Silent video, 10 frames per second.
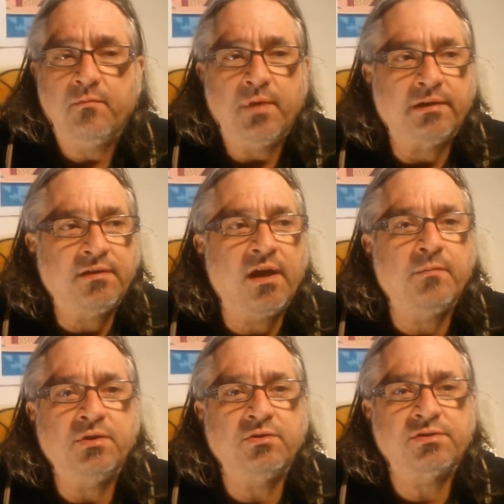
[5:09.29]
Make
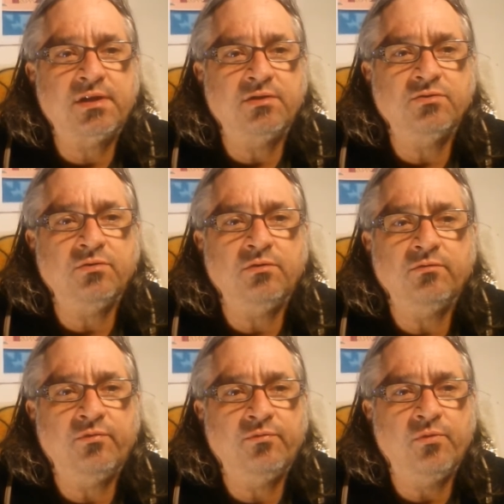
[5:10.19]
time in your schedule
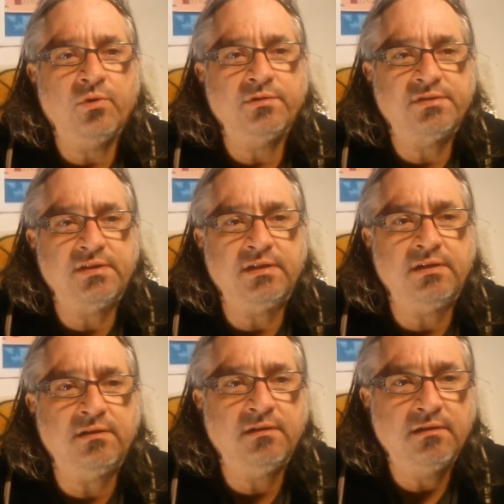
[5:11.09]
for
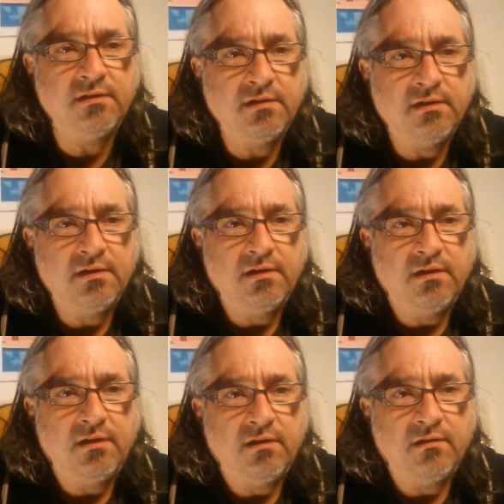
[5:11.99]
seeing
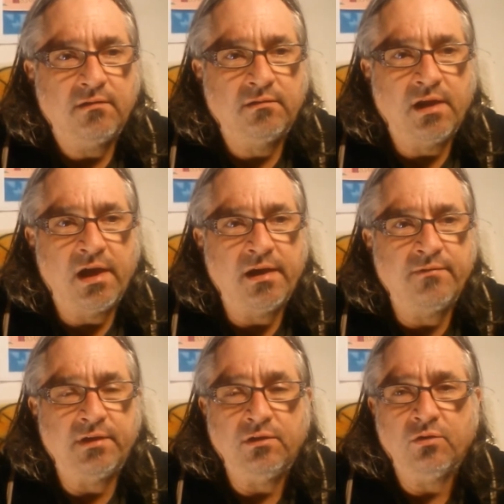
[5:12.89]

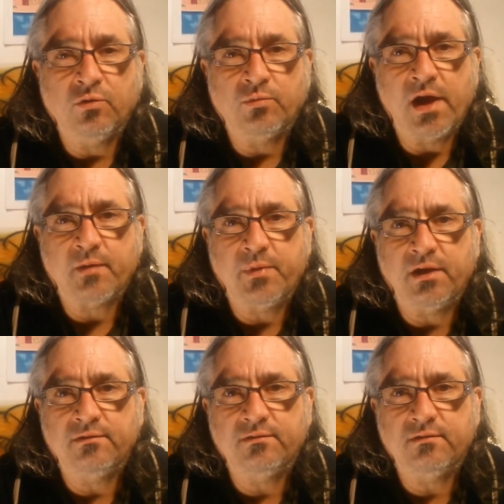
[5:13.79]
live and local rock
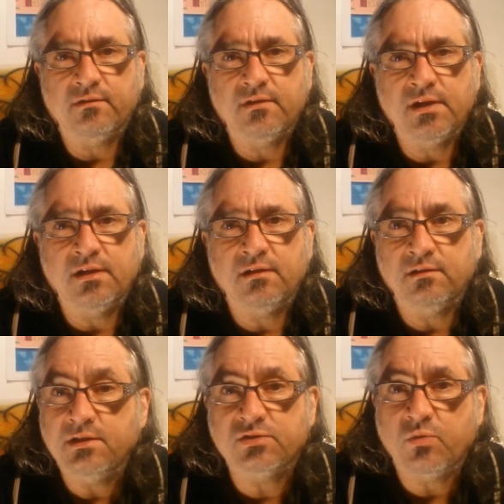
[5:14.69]
bands
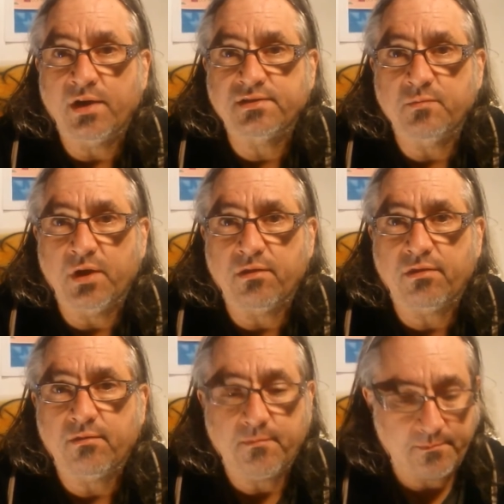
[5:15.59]
at least twice a
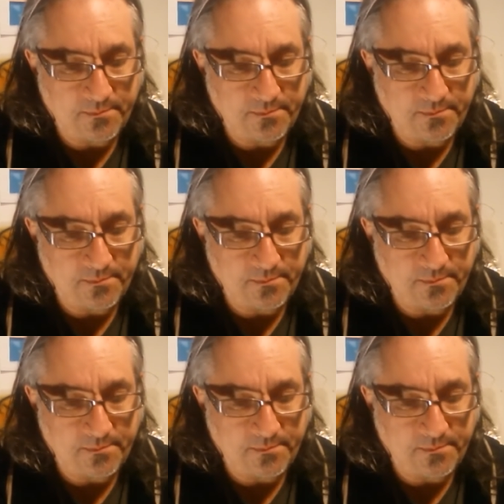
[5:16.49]
month.